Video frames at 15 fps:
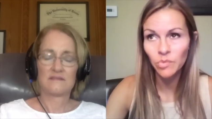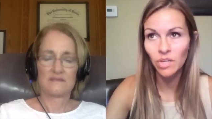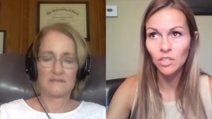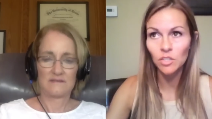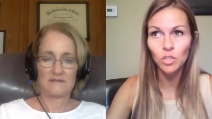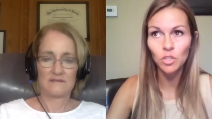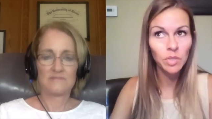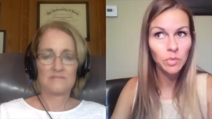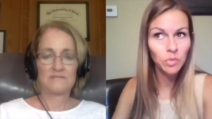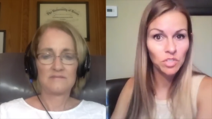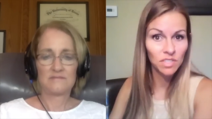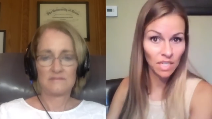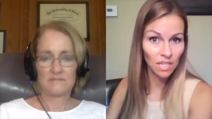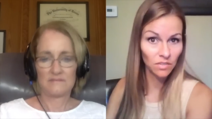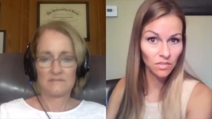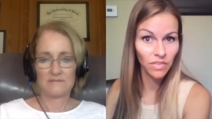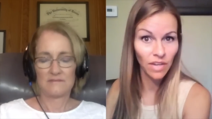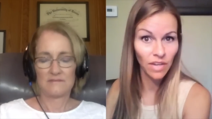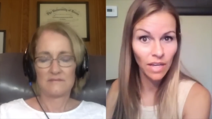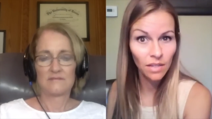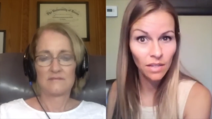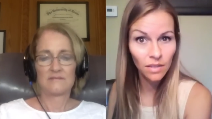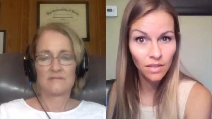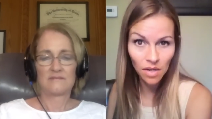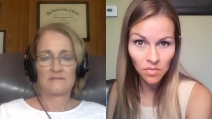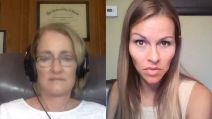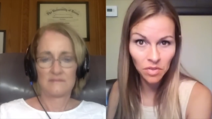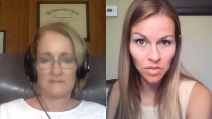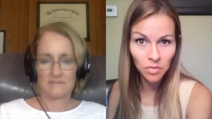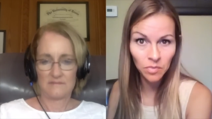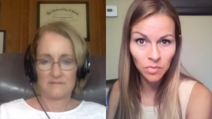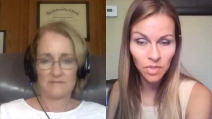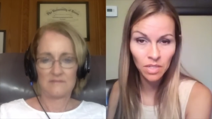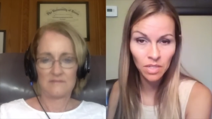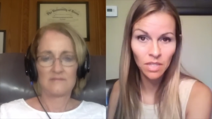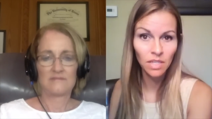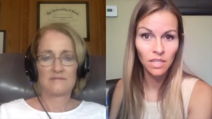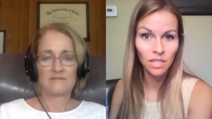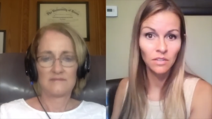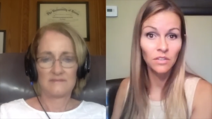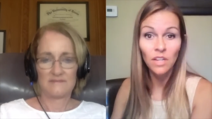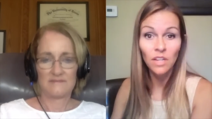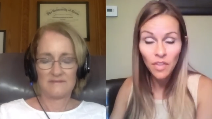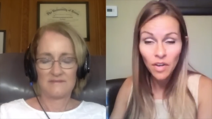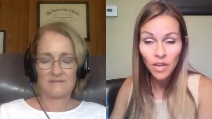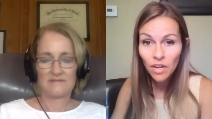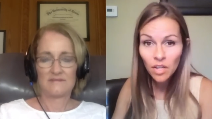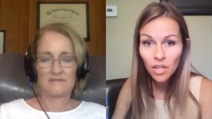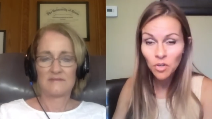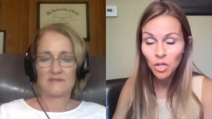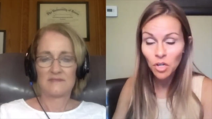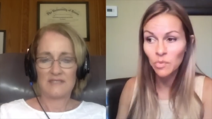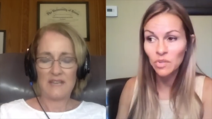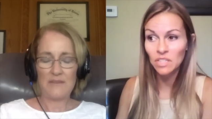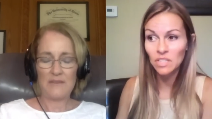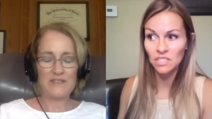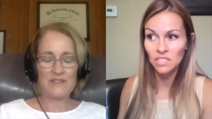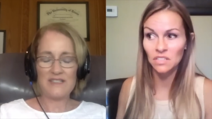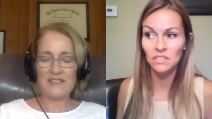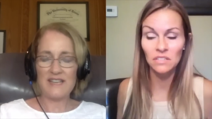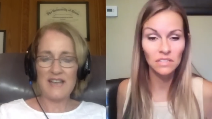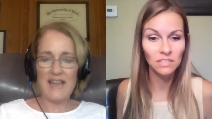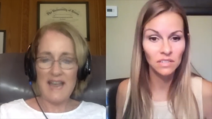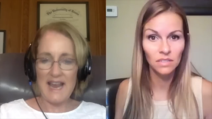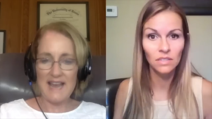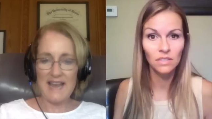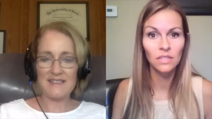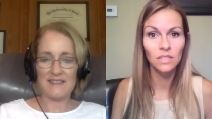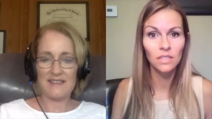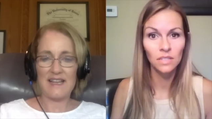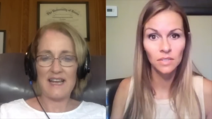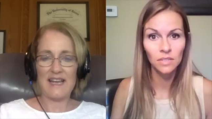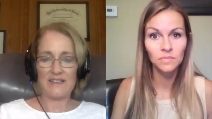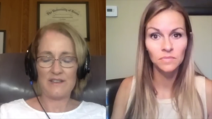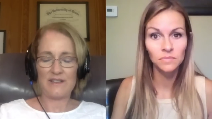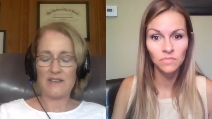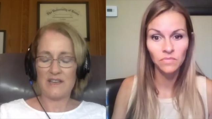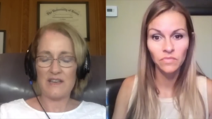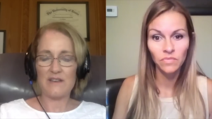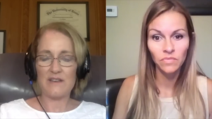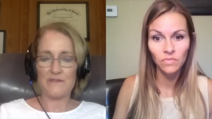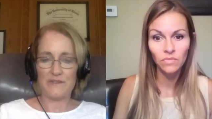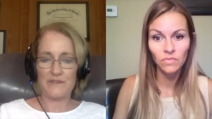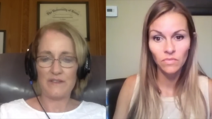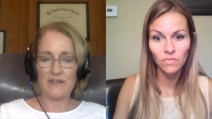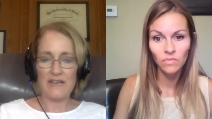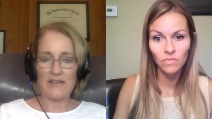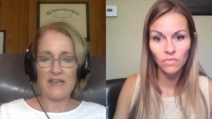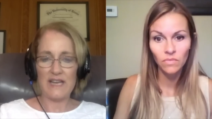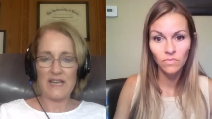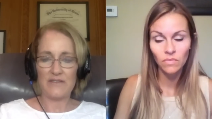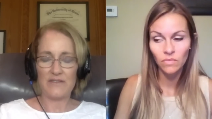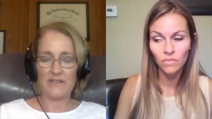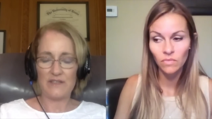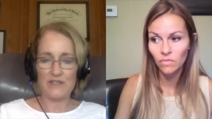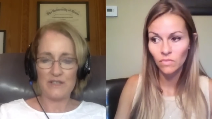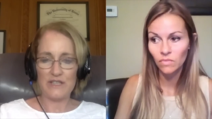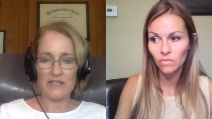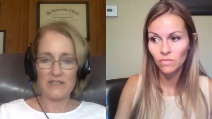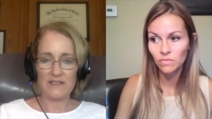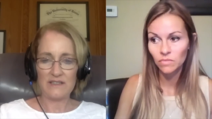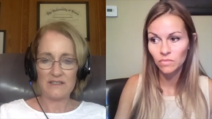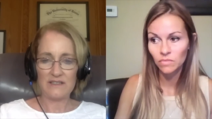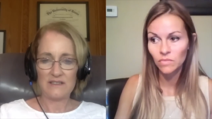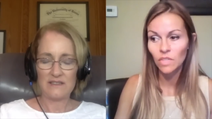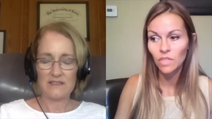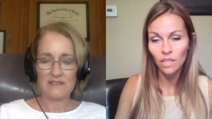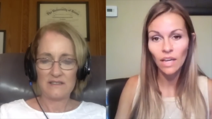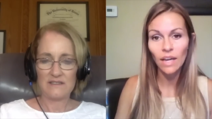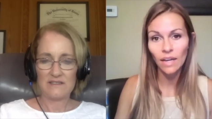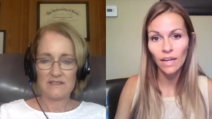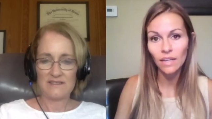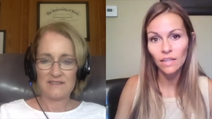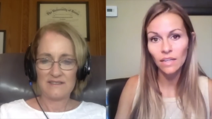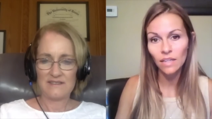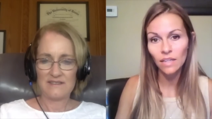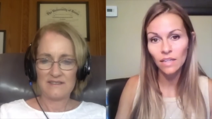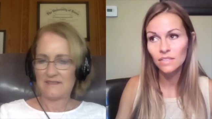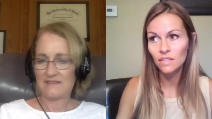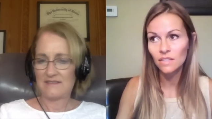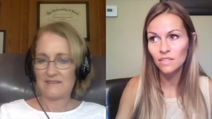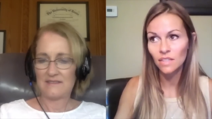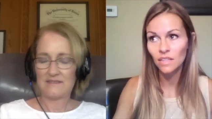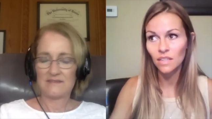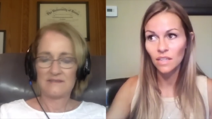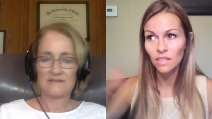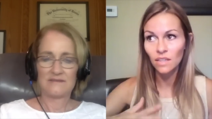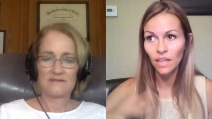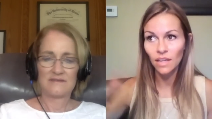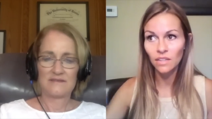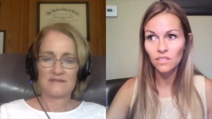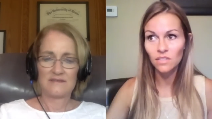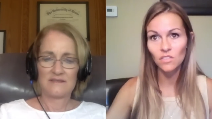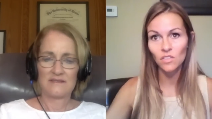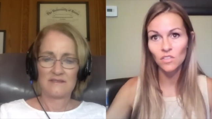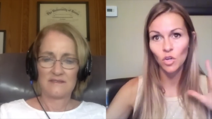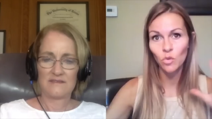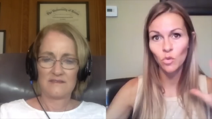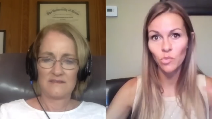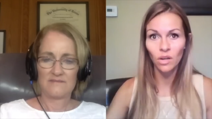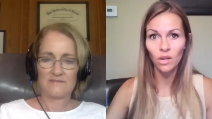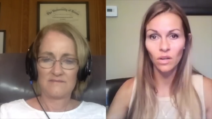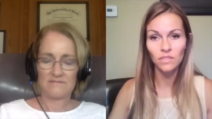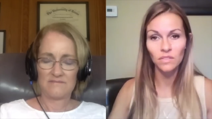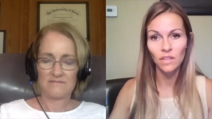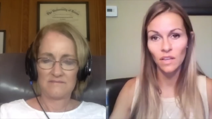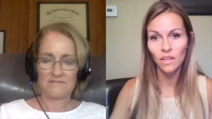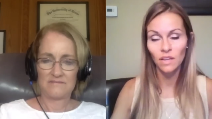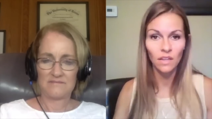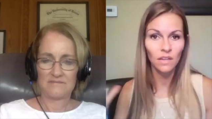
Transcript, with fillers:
Speaker 1: but two people just had a fight in that room, they're not there anymore. I was just
Speaker 2: going to ask that. You, can you feel that negative energy?
Speaker 1: Yeah, he says it, it like snowballs and